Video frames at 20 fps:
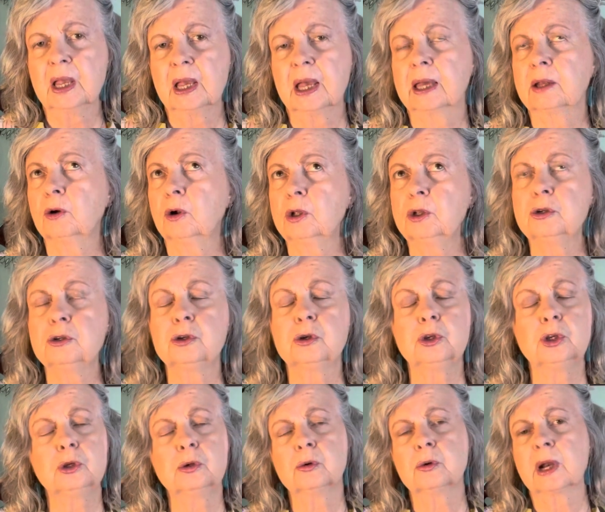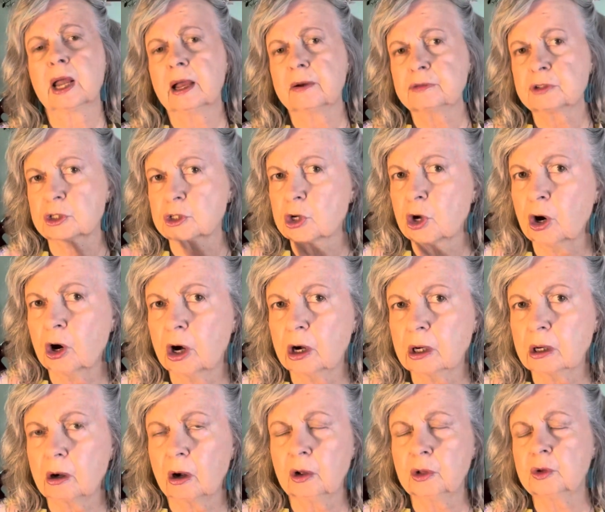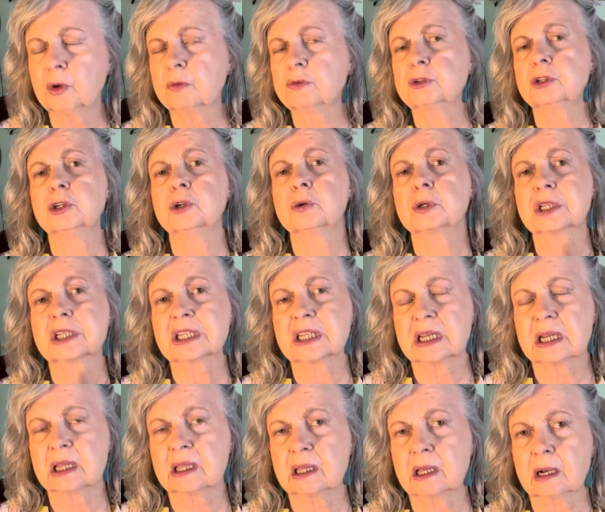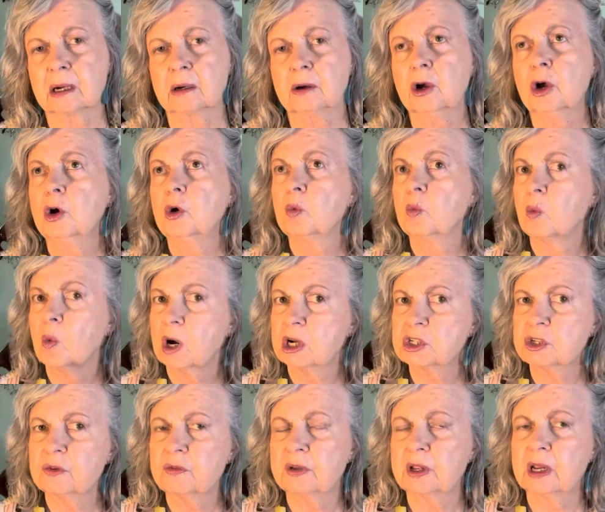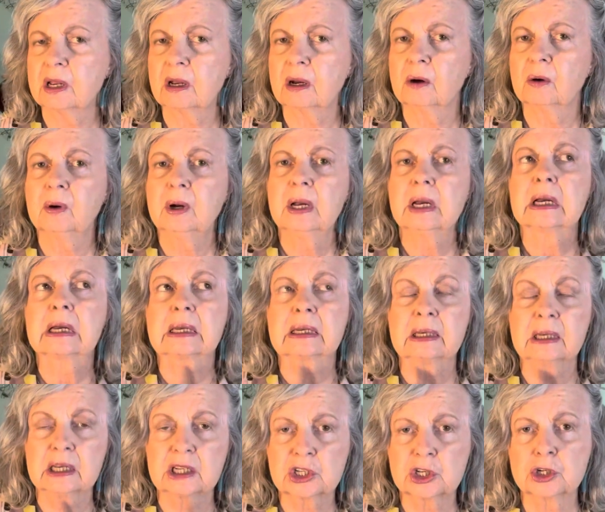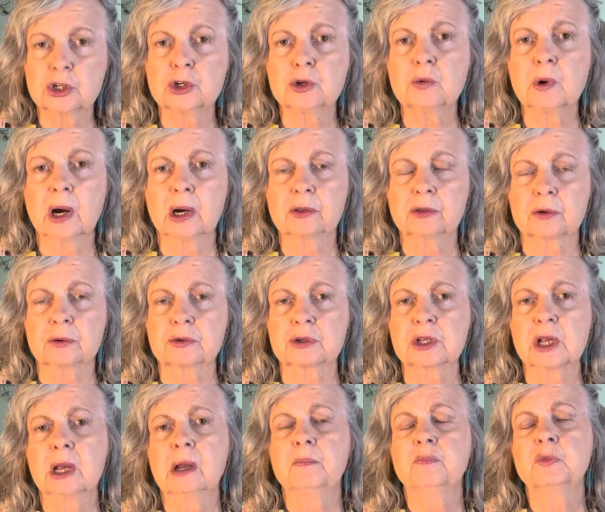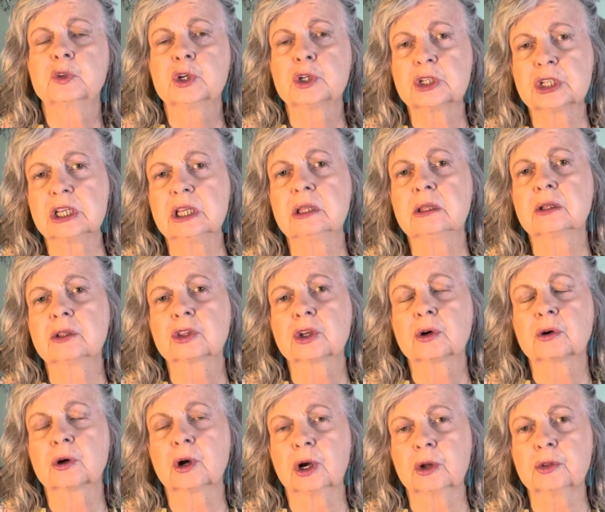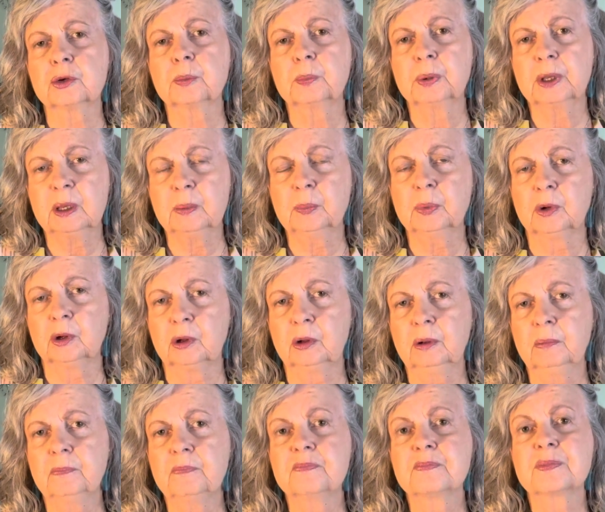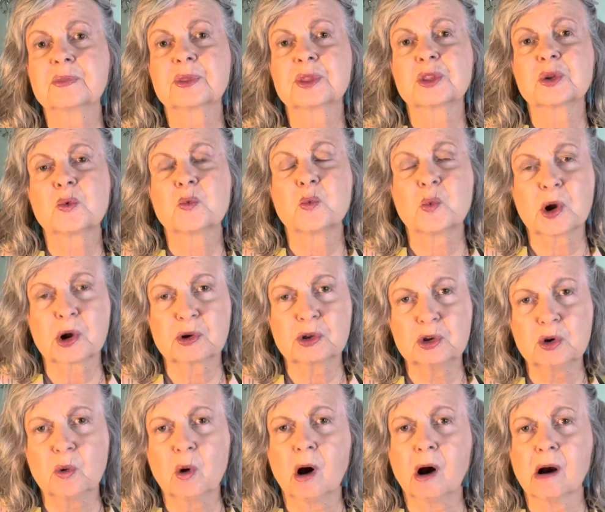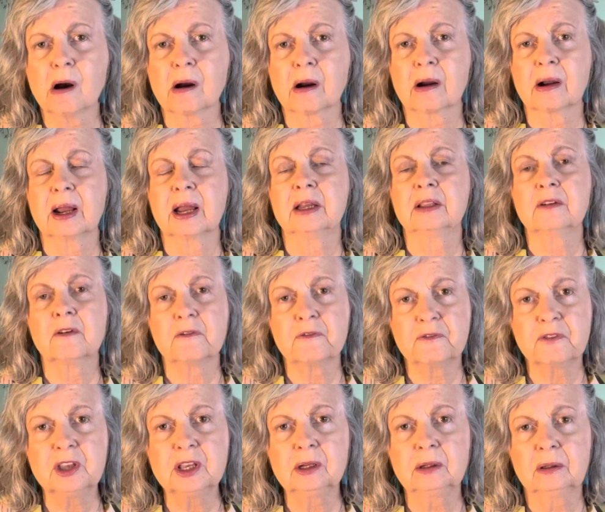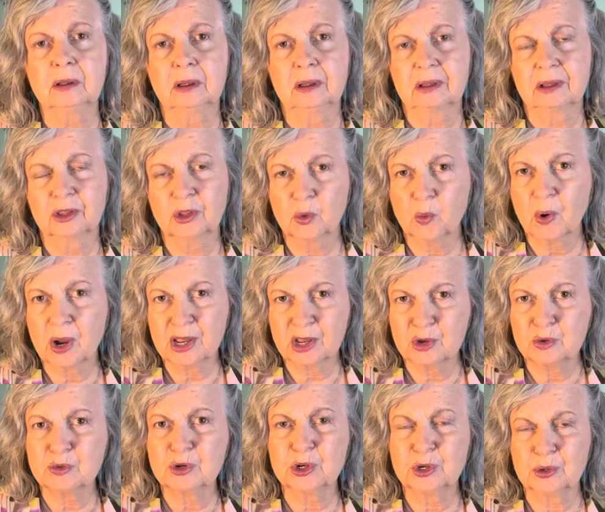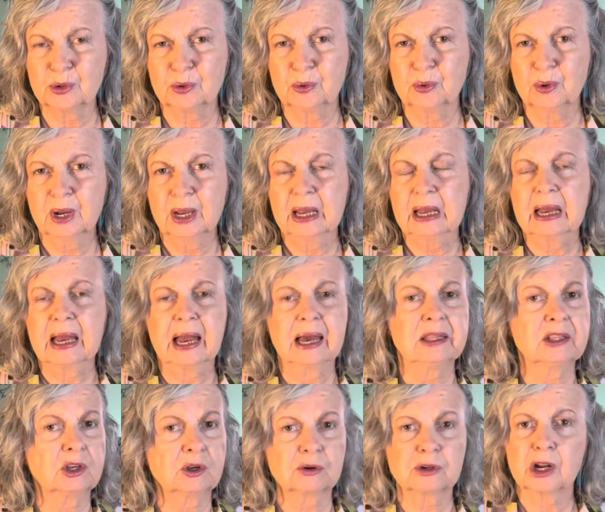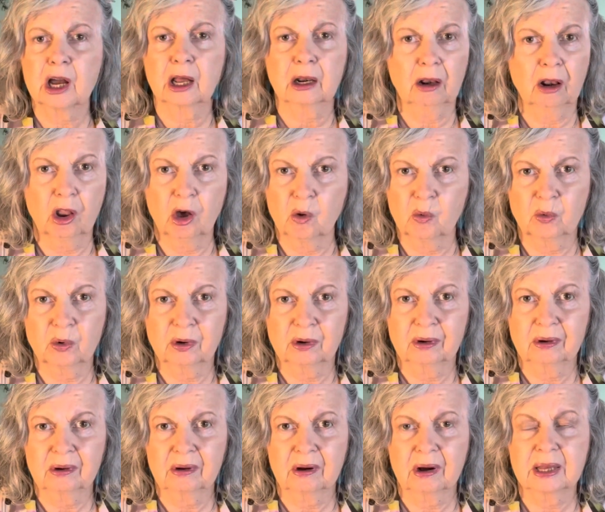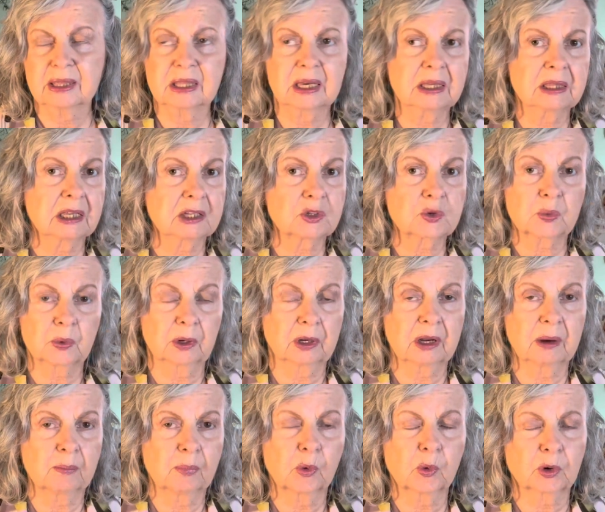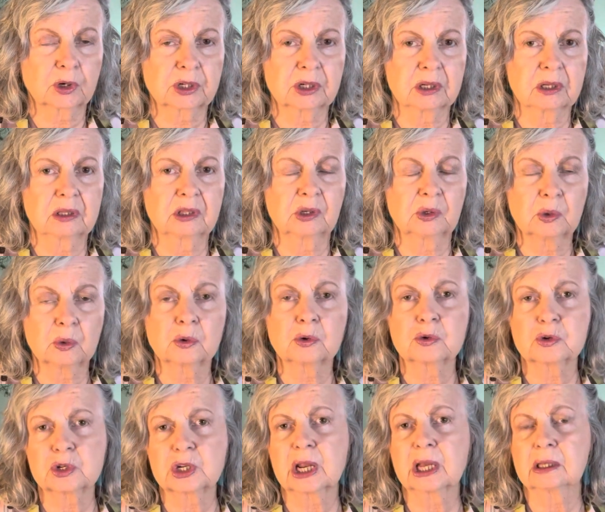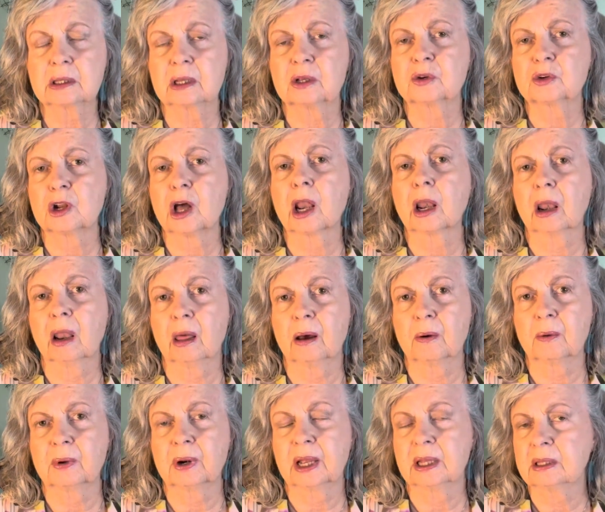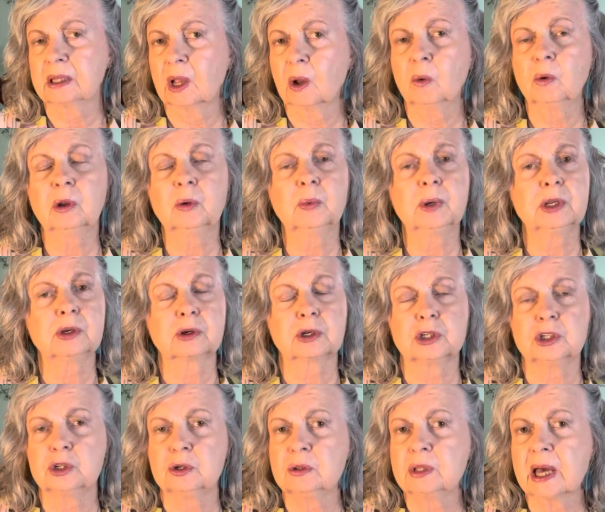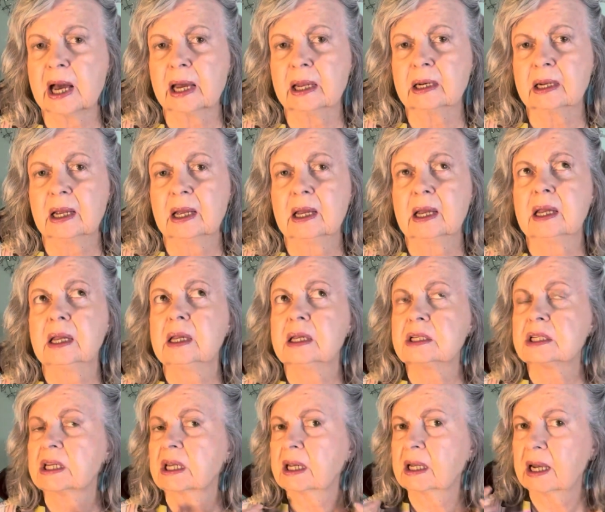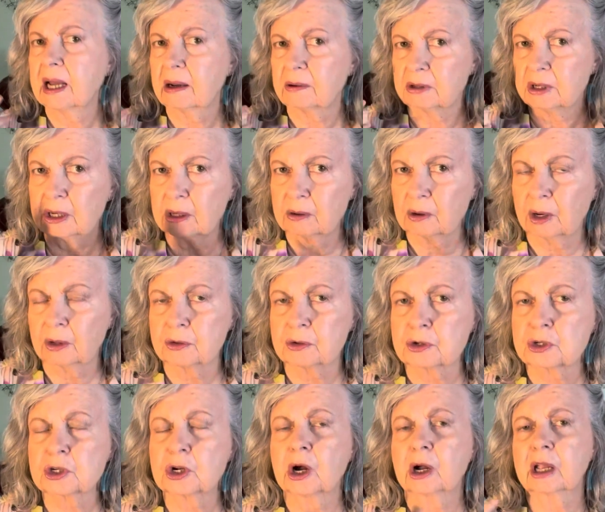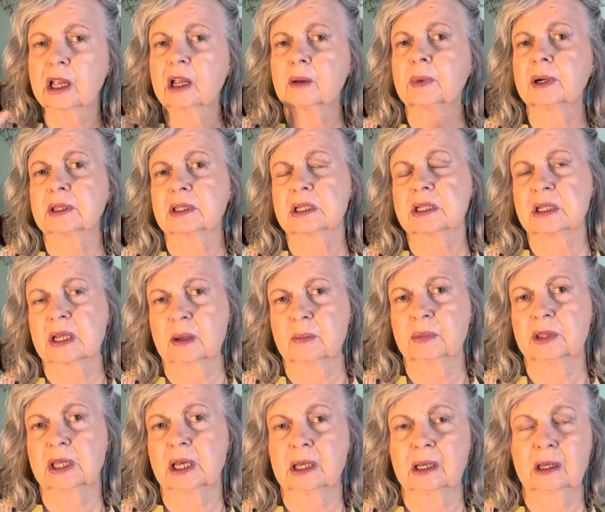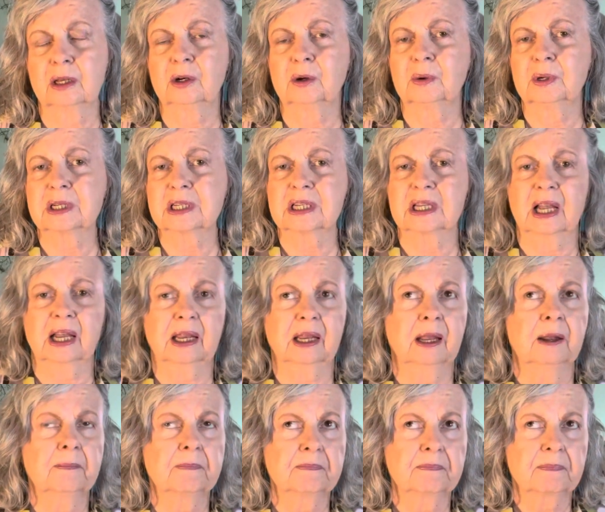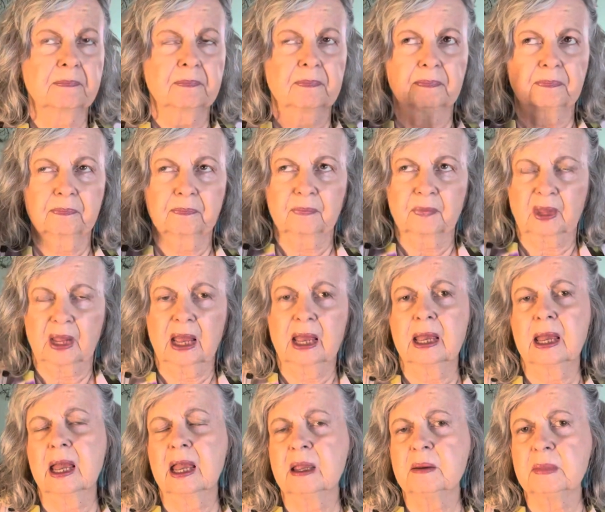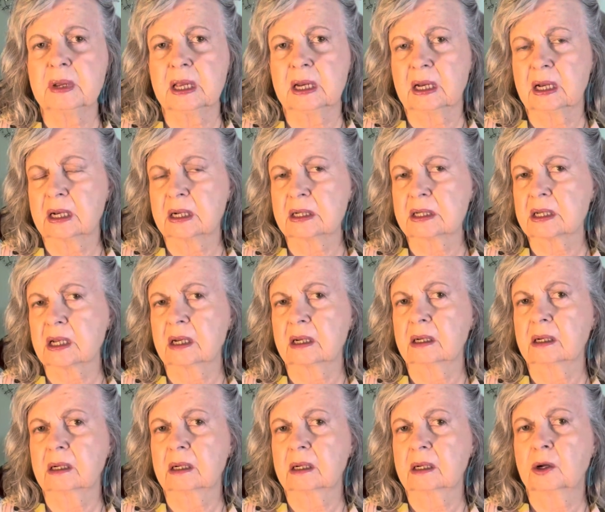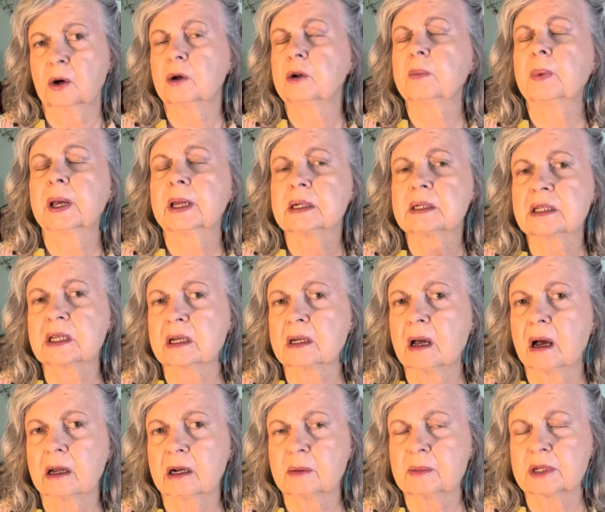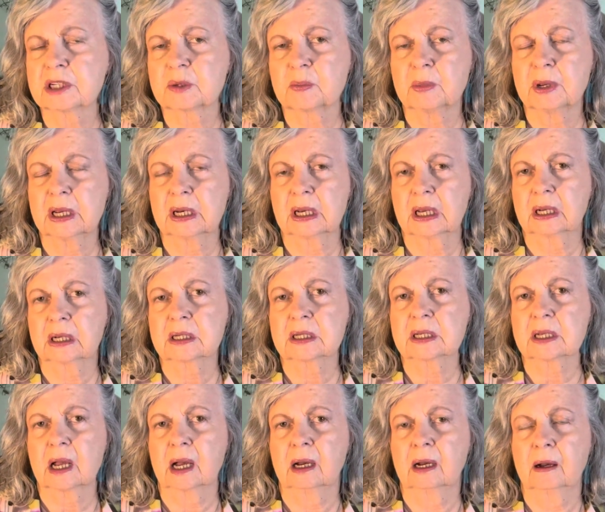And all you do, you don't have to talk. All you have to do is sit in there, watch a video, and listen to others to see that there are other people where you are and that feel the way you do, and that you're not alone. I think that's really important, that you understand that you're not alone. And the only way you can do that is to get out and hear others talking about the same thing. You know, it's like AA meetings and Codependence Anonymous meetings.